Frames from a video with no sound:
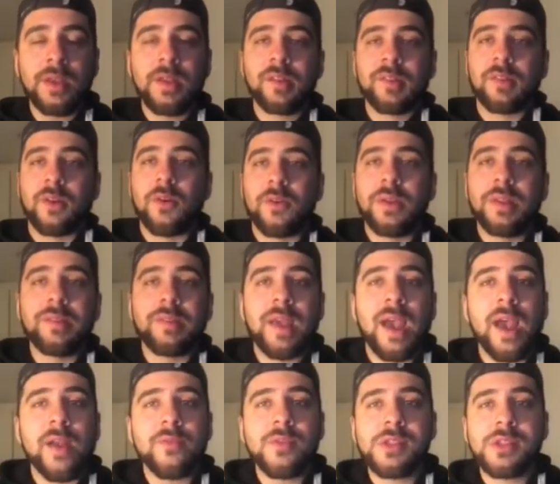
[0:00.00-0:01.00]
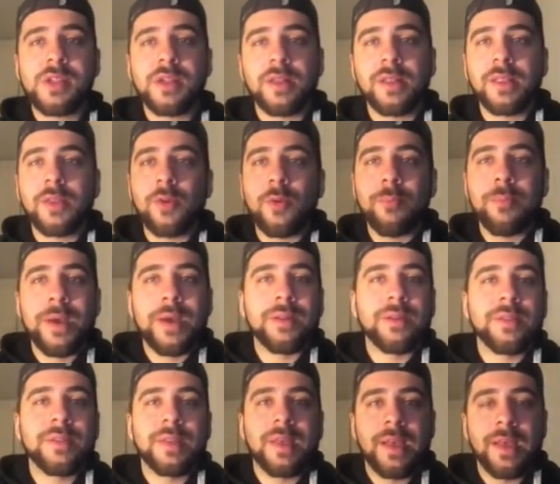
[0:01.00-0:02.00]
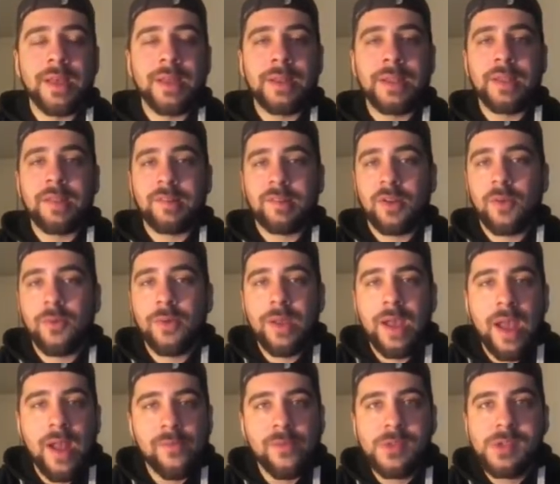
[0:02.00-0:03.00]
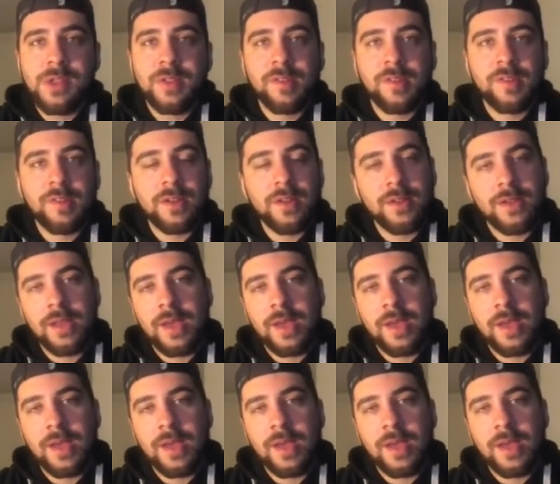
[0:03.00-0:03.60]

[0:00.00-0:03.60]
So he's averaging a little better than his career averages this year,